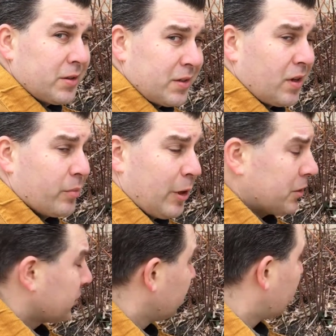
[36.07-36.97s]
as I
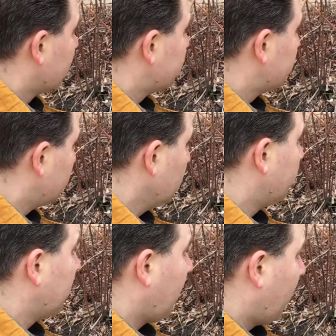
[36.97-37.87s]
mentioned, are a
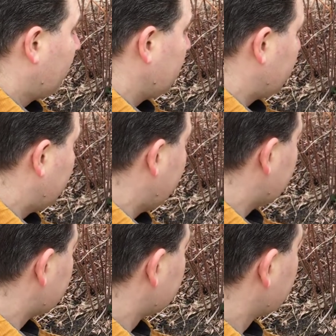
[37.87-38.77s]
super hardy plant.
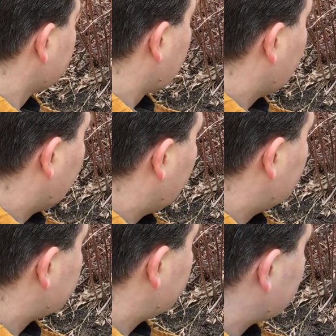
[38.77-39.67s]
And as you